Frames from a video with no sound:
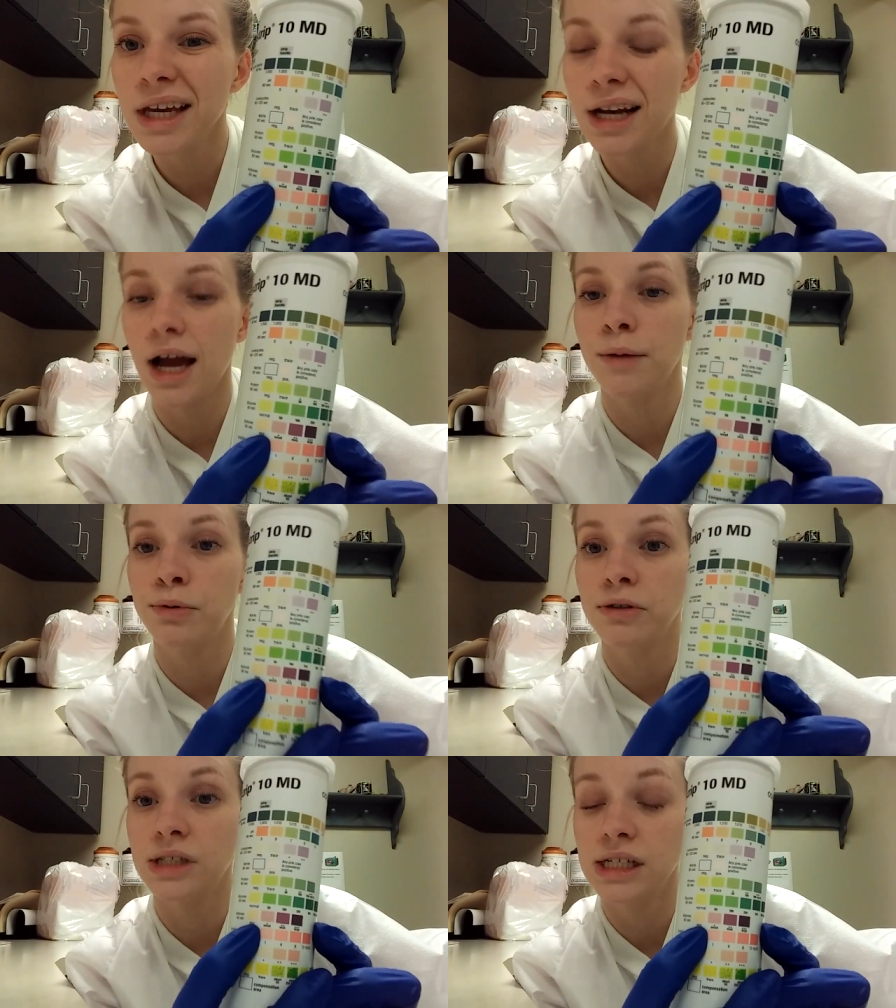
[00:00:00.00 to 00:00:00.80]
eat a high
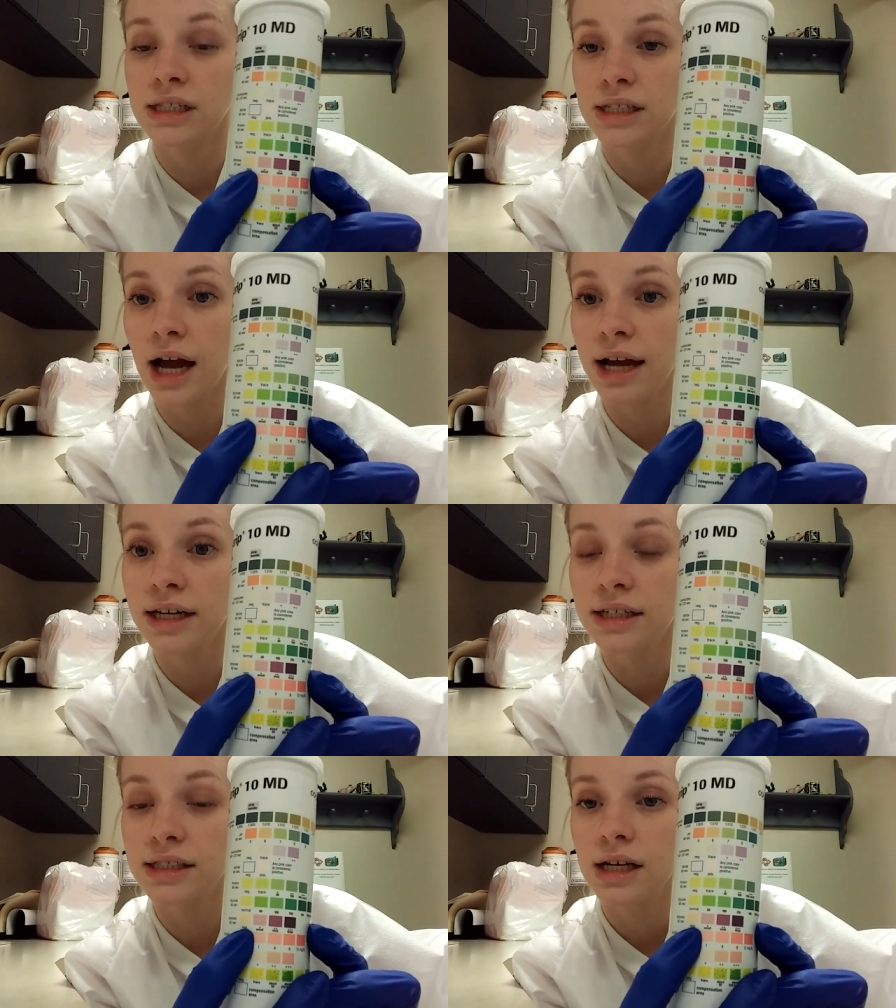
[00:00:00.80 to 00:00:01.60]
protein
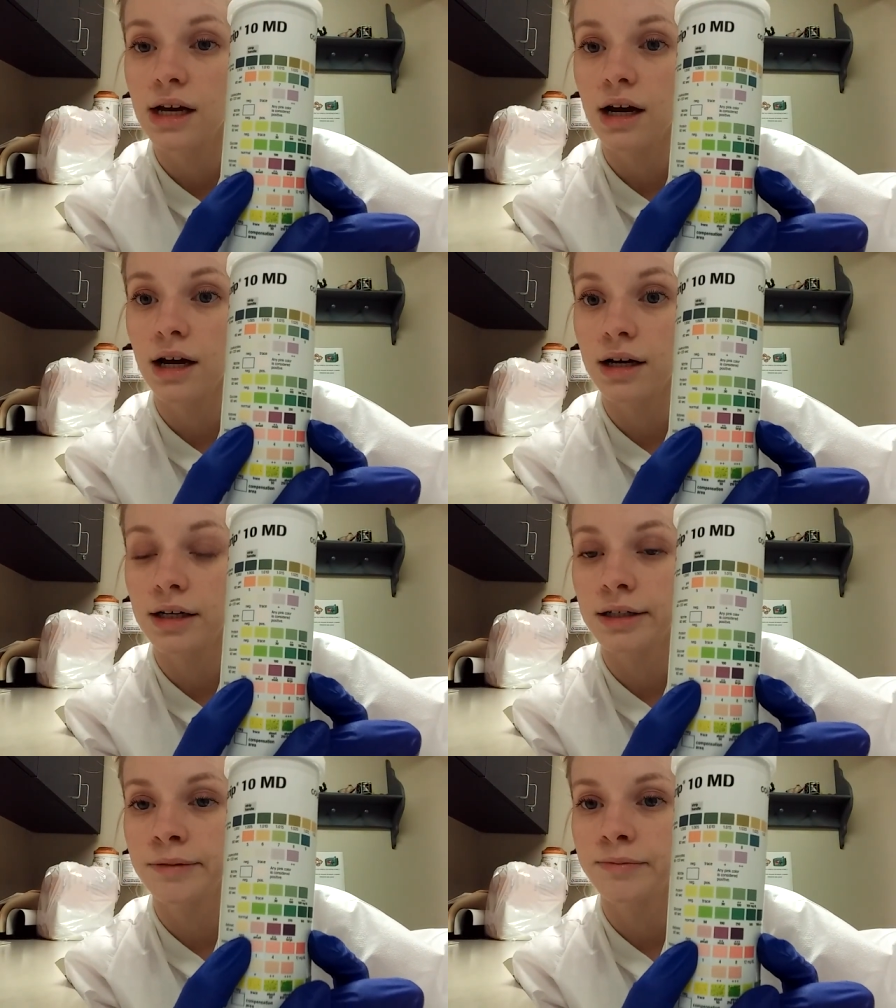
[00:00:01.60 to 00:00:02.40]
diet,
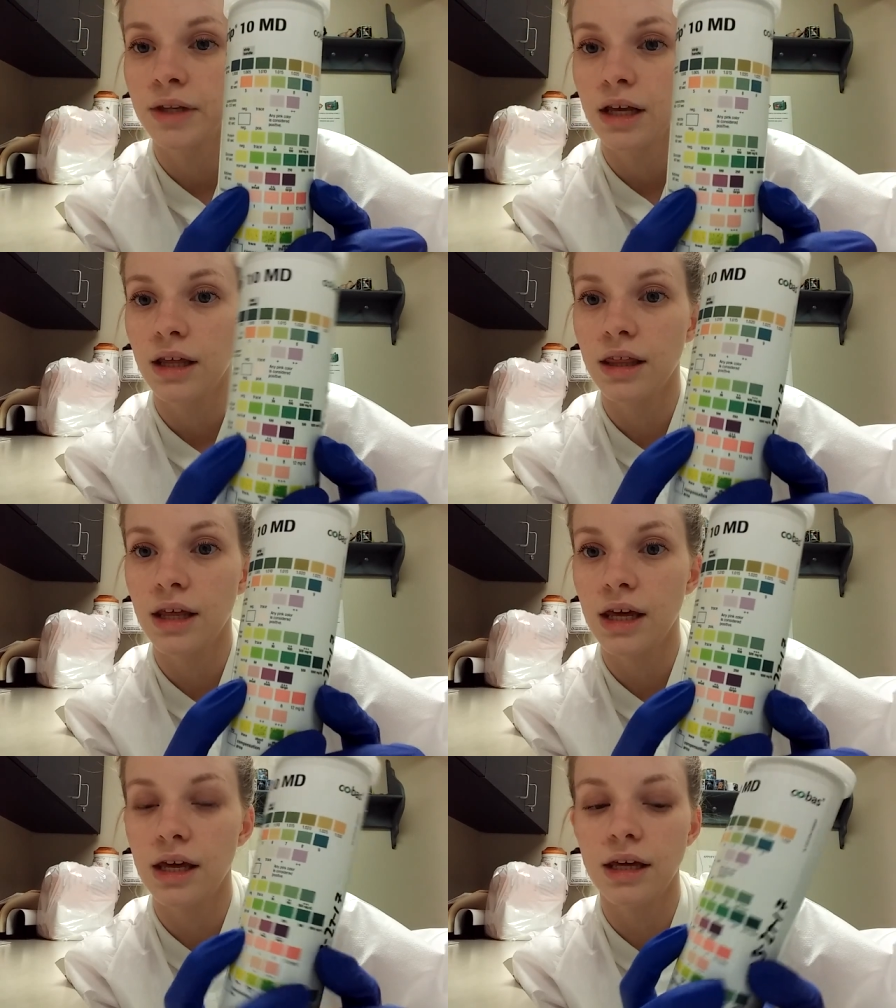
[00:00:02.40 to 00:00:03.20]
um,
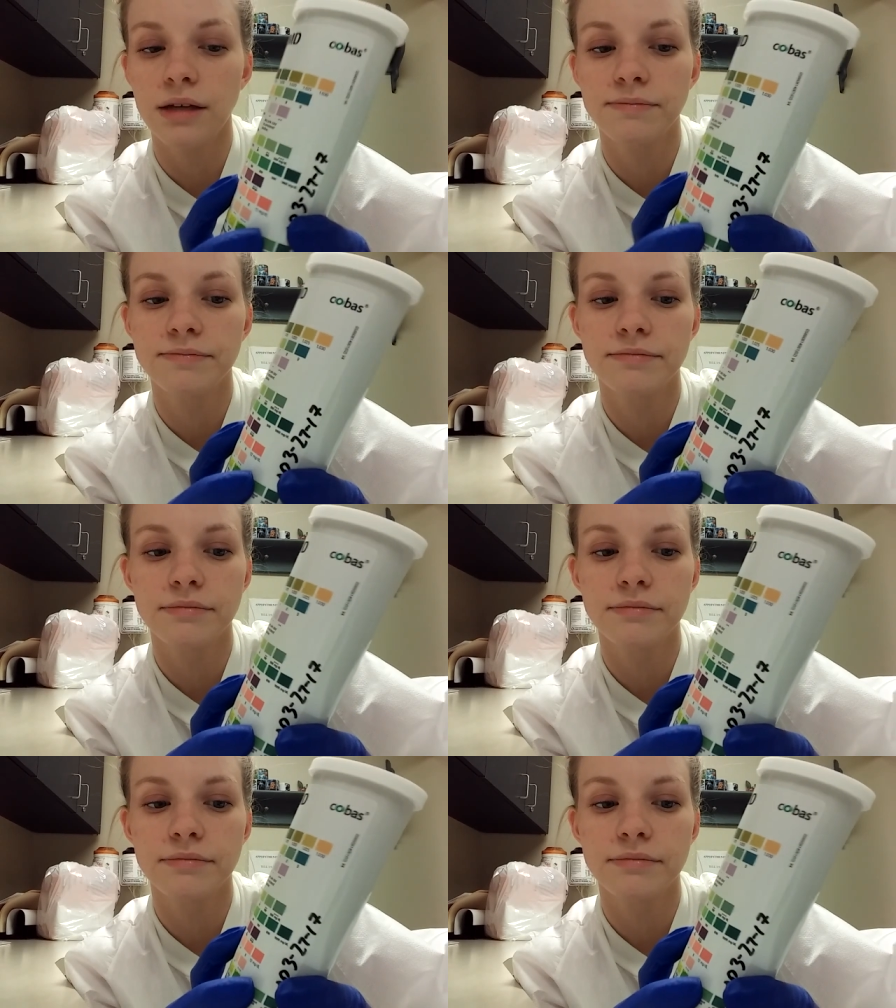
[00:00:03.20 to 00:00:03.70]
the